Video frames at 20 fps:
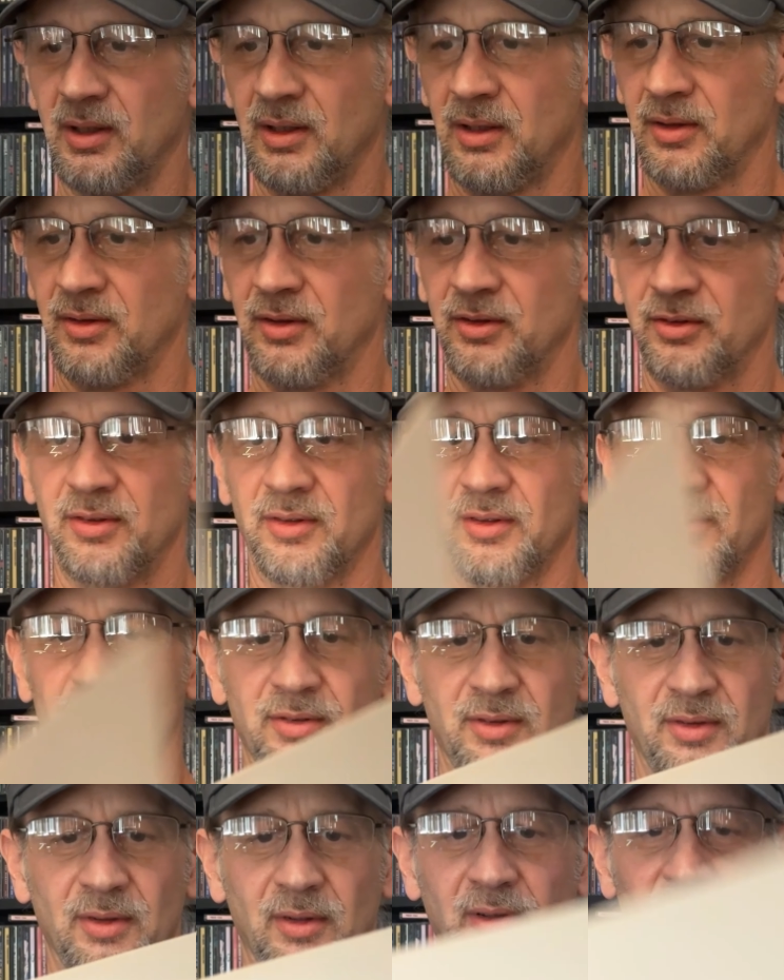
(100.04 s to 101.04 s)
This
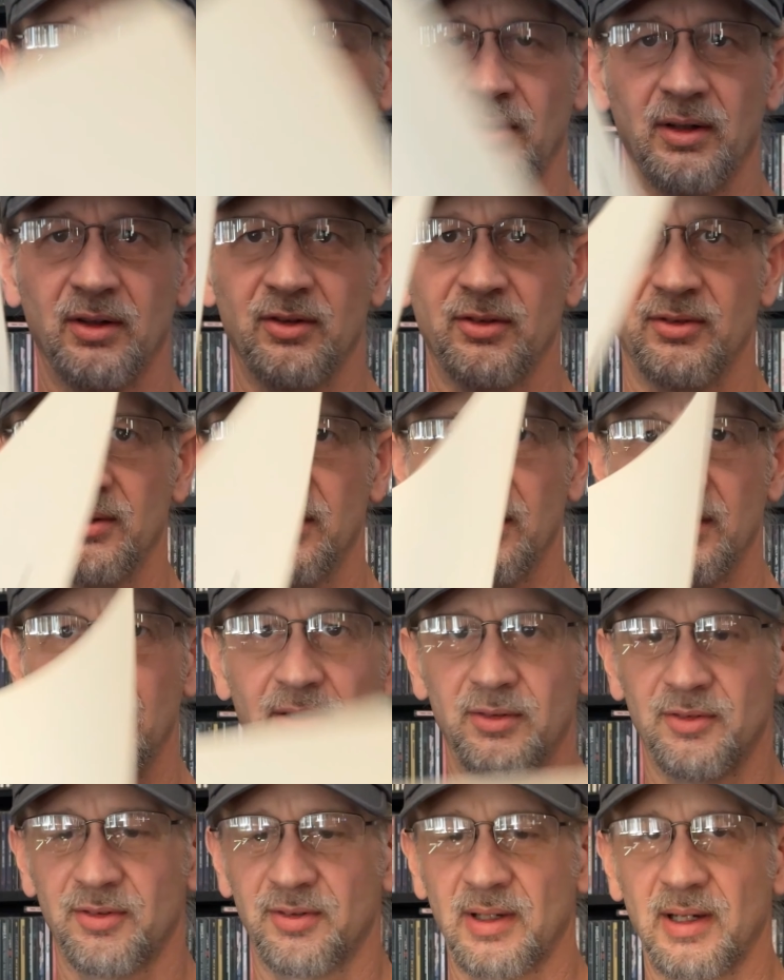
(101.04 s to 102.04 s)
is the lyrics on the
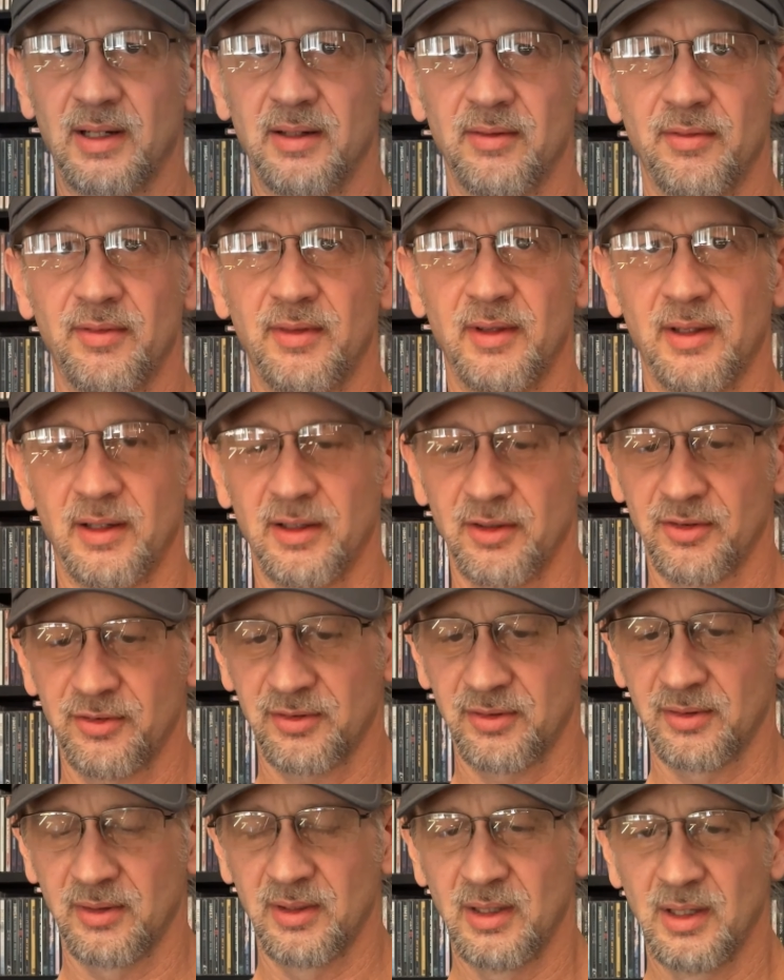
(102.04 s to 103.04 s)
inside of
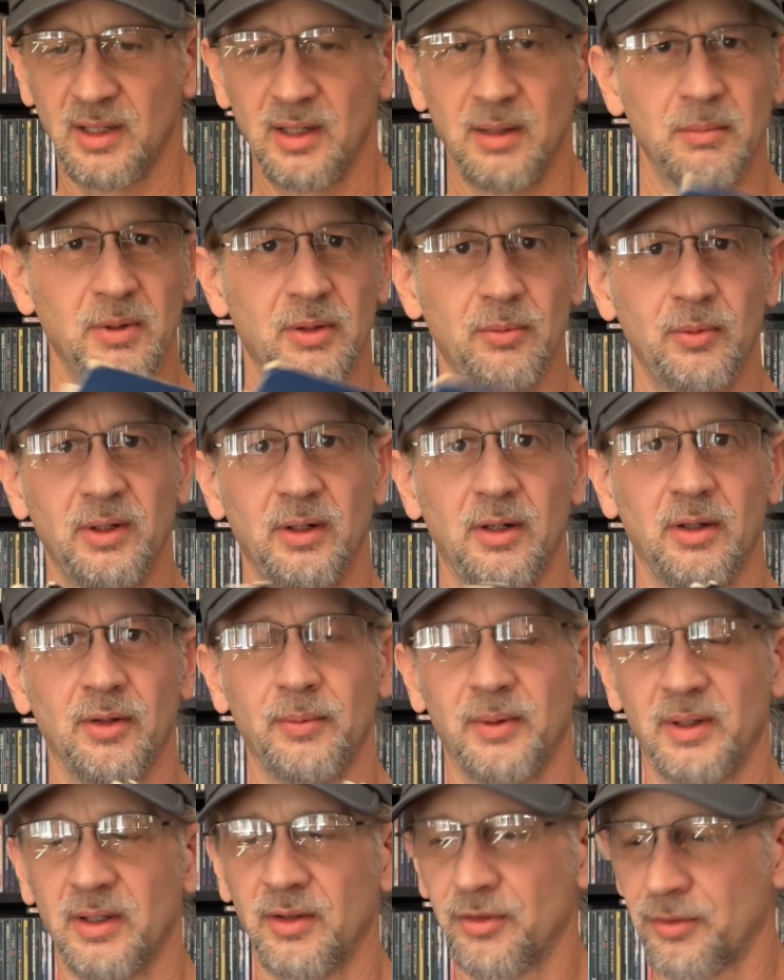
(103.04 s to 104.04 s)
this. But it went all the
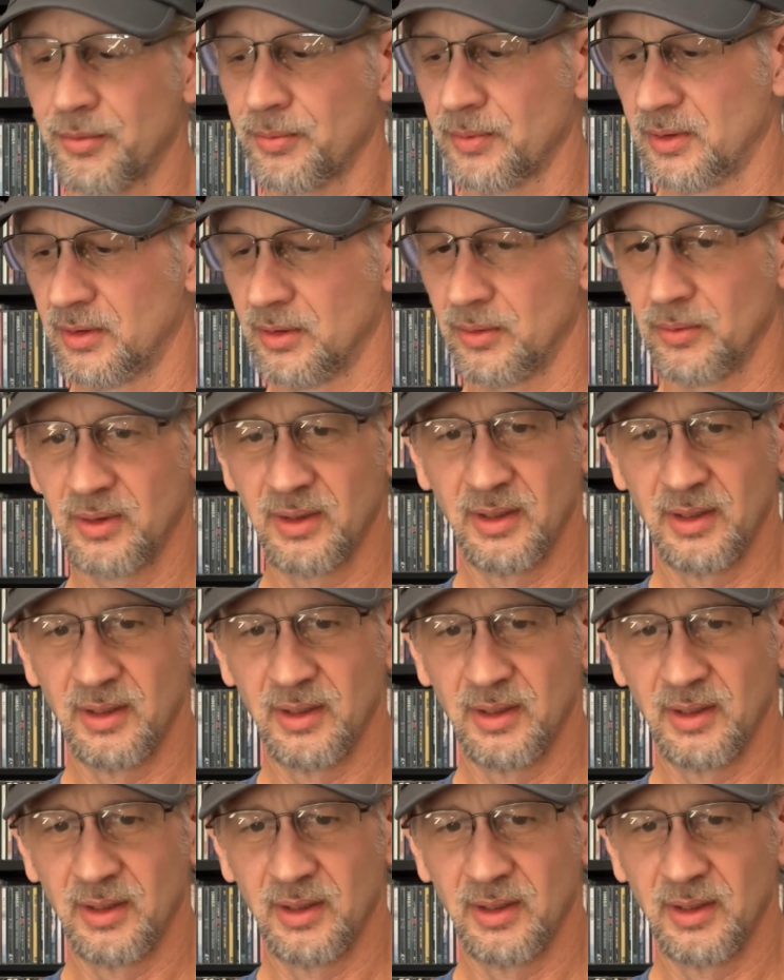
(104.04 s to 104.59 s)
way through.